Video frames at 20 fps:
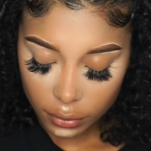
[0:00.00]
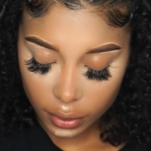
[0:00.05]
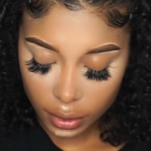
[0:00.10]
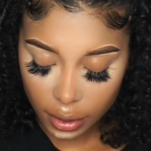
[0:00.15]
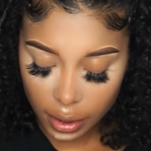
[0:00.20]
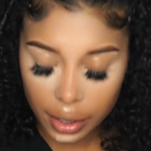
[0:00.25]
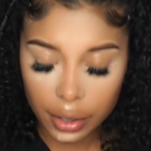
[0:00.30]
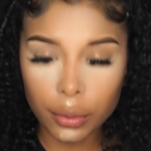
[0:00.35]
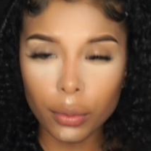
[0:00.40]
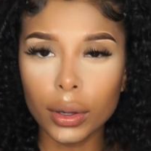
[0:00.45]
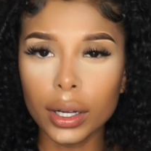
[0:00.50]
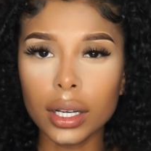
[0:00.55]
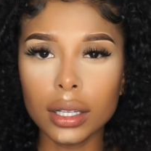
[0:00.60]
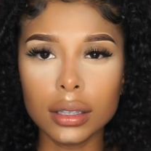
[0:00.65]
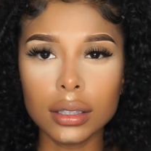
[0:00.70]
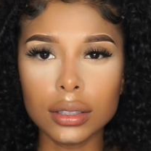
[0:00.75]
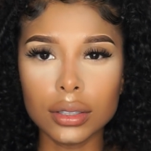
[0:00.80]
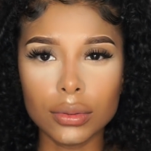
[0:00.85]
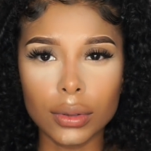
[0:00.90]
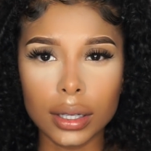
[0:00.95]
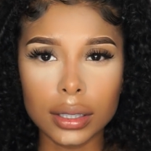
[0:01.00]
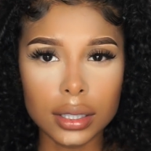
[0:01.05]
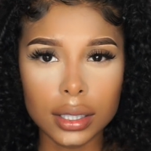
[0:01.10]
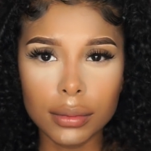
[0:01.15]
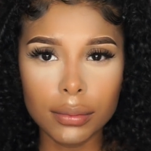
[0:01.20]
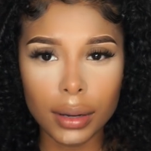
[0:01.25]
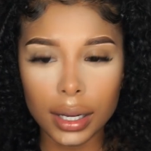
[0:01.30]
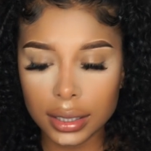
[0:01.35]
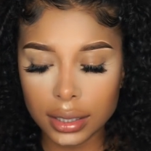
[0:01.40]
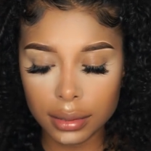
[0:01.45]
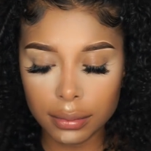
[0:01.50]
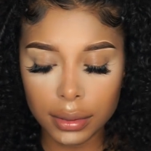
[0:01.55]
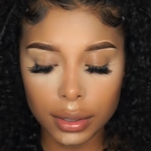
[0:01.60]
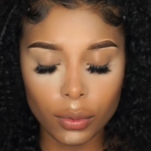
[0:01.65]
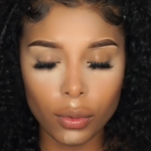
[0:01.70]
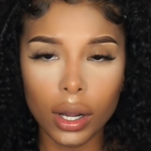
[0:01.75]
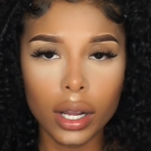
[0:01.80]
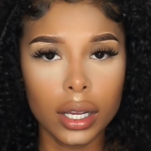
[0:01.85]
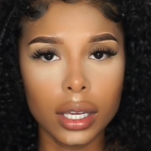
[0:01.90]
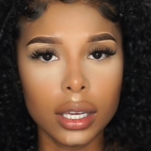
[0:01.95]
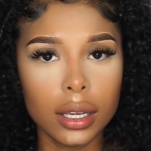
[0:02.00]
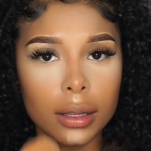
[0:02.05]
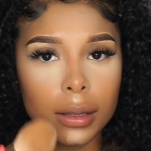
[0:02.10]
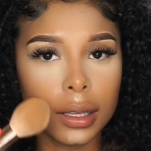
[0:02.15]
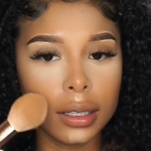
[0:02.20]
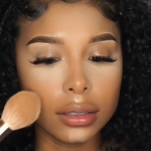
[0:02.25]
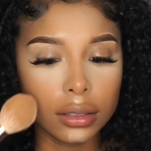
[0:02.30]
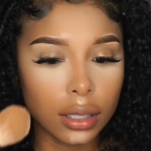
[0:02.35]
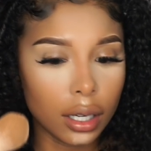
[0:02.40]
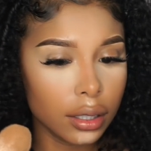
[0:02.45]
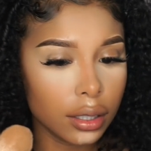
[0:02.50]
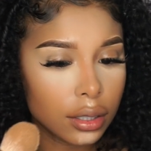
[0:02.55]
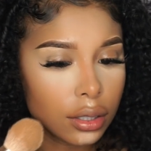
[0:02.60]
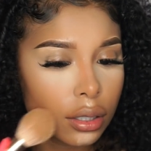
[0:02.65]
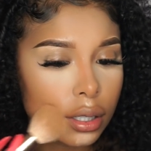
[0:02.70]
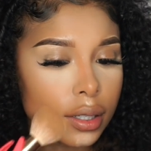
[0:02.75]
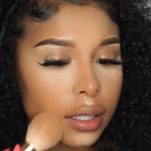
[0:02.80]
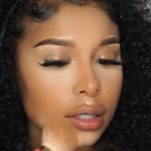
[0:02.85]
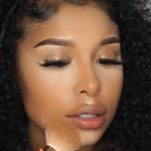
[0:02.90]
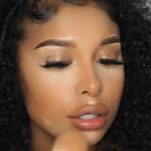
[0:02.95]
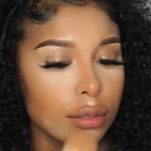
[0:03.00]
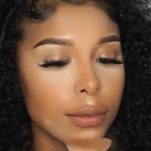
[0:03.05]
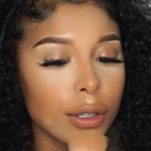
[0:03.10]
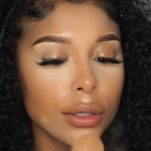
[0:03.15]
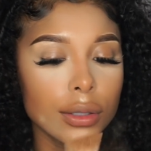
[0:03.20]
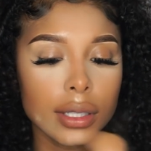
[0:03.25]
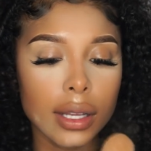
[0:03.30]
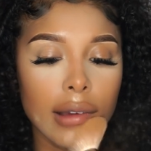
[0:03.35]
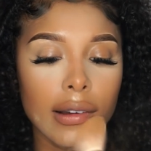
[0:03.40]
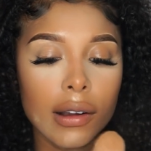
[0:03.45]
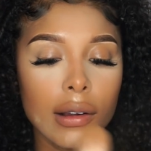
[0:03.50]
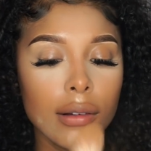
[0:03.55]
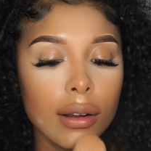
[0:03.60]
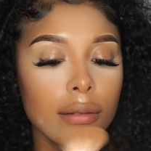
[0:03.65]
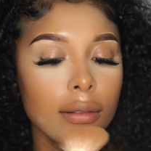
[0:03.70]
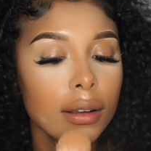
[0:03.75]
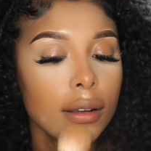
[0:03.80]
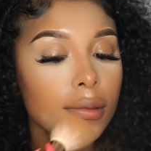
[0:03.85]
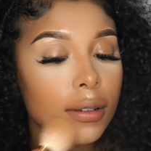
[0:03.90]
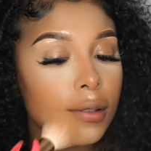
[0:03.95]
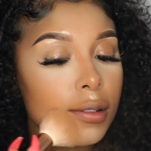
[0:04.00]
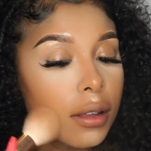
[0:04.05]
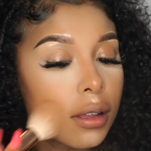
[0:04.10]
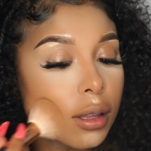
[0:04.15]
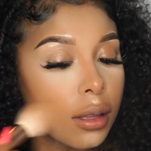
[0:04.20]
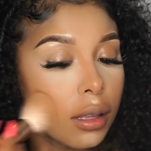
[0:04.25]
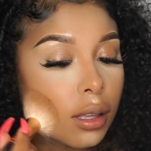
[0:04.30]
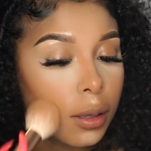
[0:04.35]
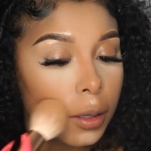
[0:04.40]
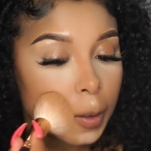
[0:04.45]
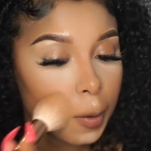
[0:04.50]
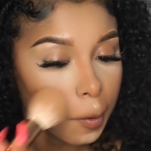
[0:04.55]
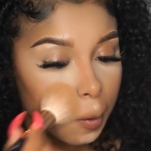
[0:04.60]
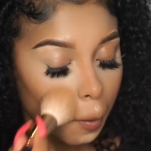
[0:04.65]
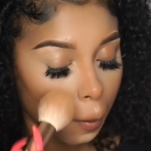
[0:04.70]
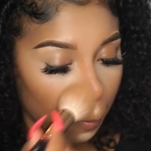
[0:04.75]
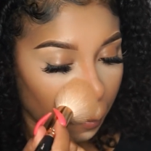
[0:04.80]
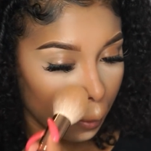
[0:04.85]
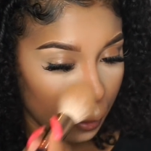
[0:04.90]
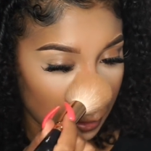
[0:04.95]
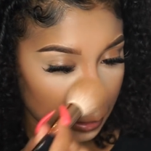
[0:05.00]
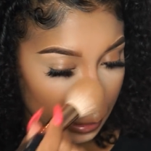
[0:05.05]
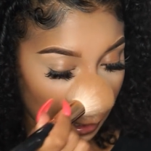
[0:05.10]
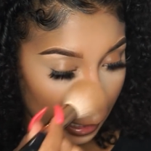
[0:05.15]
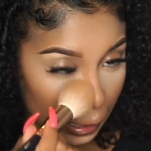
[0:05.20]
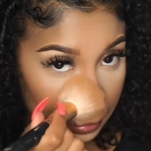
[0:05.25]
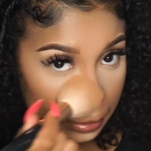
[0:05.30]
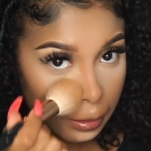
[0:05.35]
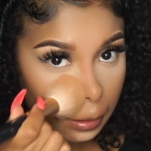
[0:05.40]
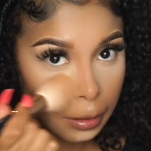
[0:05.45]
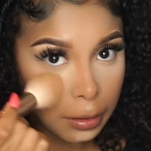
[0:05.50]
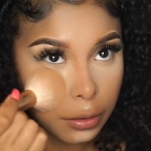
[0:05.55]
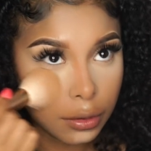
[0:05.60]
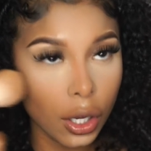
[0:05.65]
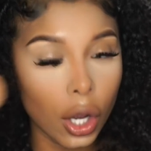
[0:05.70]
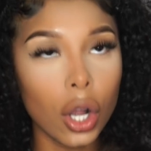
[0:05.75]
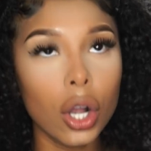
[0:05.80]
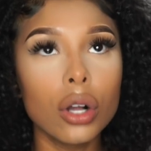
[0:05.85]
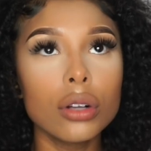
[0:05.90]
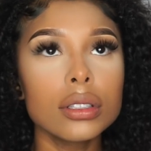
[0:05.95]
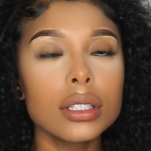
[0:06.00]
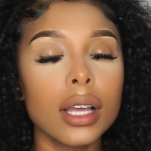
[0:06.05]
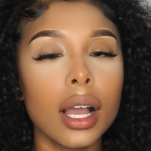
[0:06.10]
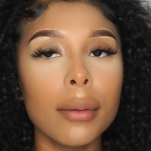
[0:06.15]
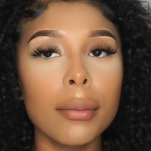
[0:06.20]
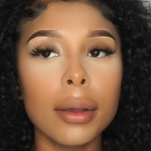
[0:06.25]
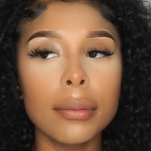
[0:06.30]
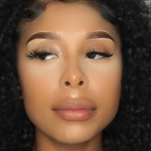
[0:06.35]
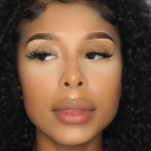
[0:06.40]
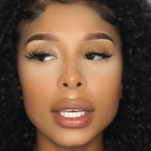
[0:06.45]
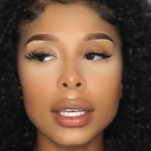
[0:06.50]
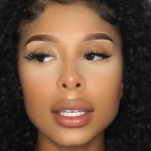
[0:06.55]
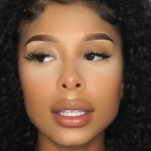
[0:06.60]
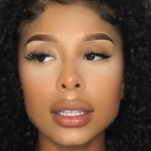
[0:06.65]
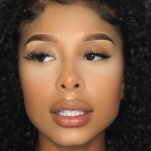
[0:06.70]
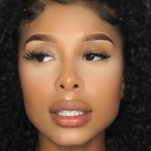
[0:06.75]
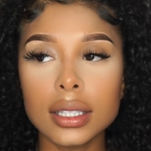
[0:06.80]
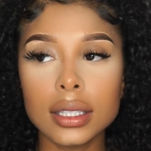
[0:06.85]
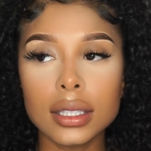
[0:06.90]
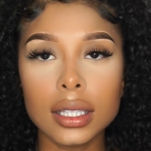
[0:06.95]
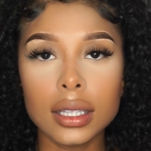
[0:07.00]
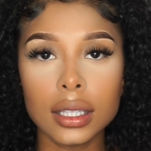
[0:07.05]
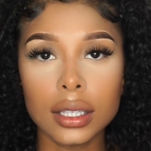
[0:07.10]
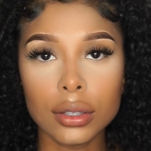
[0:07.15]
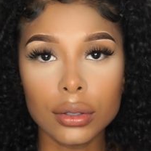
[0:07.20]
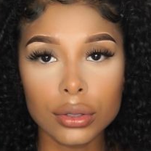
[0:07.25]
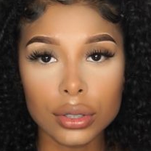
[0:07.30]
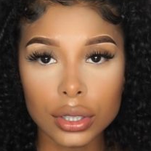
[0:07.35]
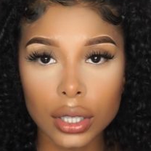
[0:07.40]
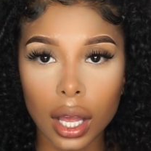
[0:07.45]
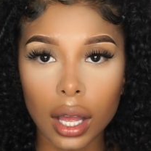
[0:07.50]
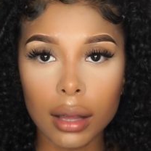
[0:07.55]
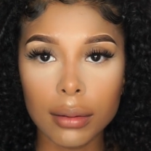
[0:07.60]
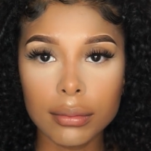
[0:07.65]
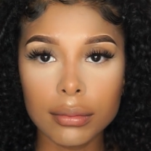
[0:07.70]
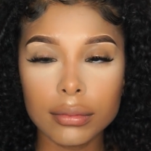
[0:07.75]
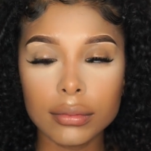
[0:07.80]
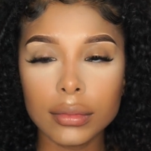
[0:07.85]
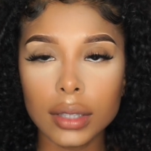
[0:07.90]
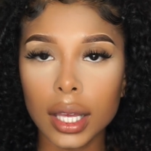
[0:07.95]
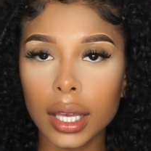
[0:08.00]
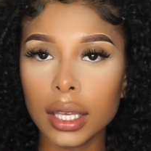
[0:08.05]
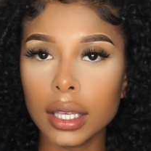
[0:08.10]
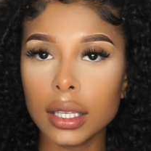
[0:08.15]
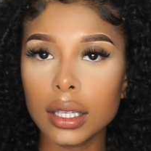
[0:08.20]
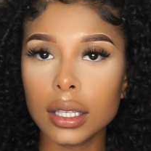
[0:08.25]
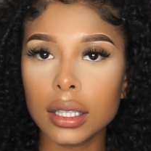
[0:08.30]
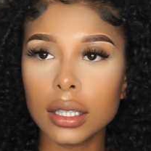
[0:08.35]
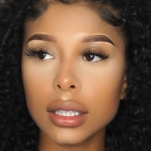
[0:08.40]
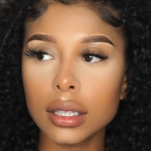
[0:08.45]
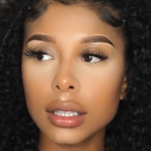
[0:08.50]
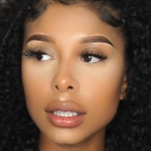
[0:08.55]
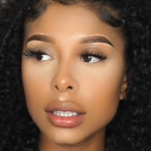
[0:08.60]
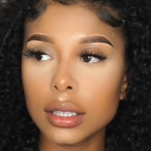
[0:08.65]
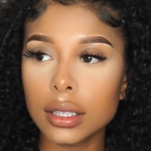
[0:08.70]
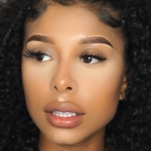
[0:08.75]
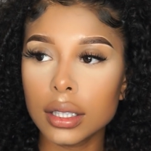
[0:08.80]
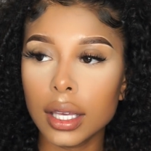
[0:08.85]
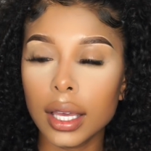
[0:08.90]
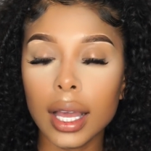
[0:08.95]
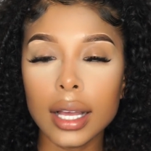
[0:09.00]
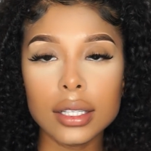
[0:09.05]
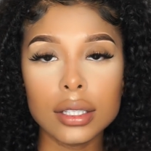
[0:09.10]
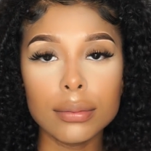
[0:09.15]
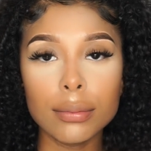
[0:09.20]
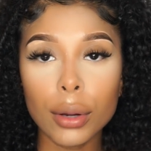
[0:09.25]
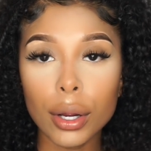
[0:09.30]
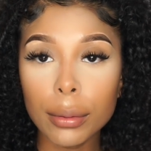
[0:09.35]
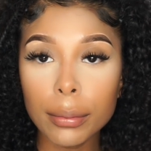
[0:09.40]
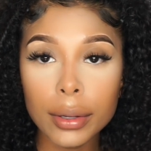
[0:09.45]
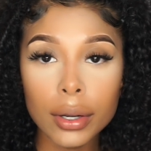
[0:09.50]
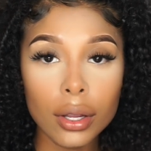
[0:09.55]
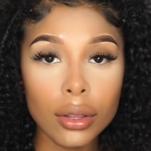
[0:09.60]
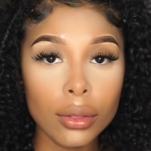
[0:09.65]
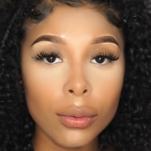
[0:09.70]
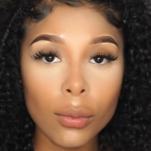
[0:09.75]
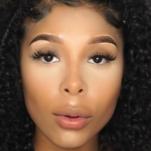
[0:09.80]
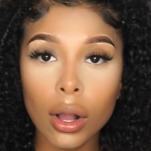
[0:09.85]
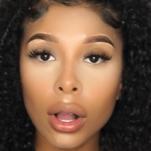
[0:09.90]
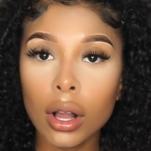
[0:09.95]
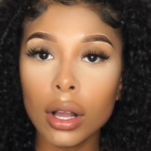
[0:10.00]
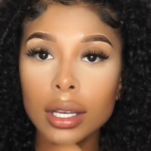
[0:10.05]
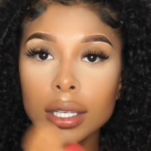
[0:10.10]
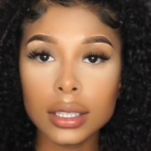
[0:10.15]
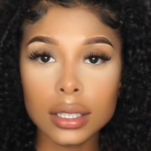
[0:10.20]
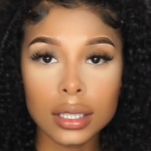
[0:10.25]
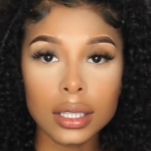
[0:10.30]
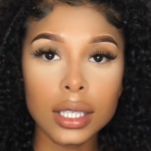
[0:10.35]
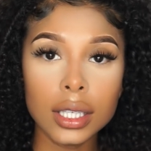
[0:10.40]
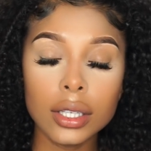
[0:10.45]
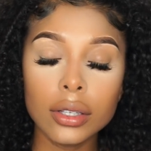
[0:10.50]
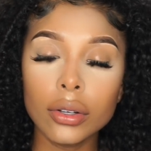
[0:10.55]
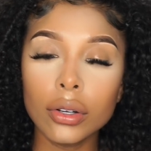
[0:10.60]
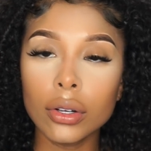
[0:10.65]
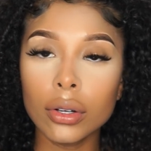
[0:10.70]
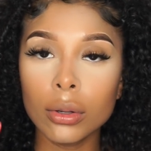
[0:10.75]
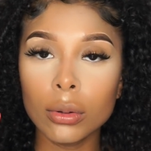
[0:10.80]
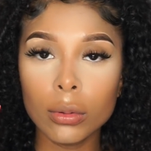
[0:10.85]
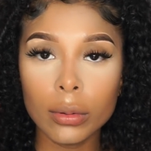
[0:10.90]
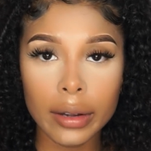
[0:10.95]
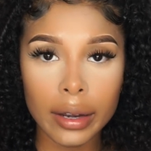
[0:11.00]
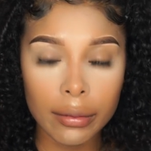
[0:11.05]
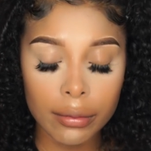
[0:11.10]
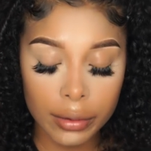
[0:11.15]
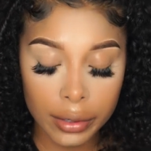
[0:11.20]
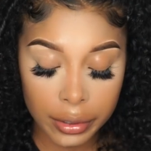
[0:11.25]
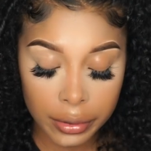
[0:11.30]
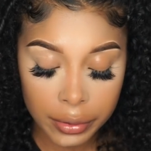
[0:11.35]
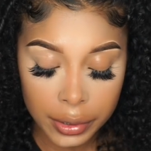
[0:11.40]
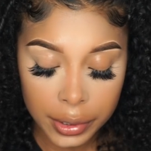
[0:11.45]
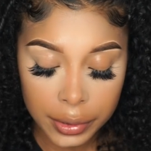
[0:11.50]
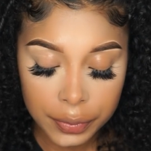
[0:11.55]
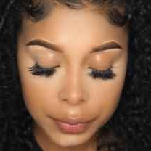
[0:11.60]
Like, what could the SWAT team possibly want here? Like, are they trying to get smoked out? You know, because the whole time I'm thinking this is a legal shop. Like, it has a permit on the wall, it's legal, whatever.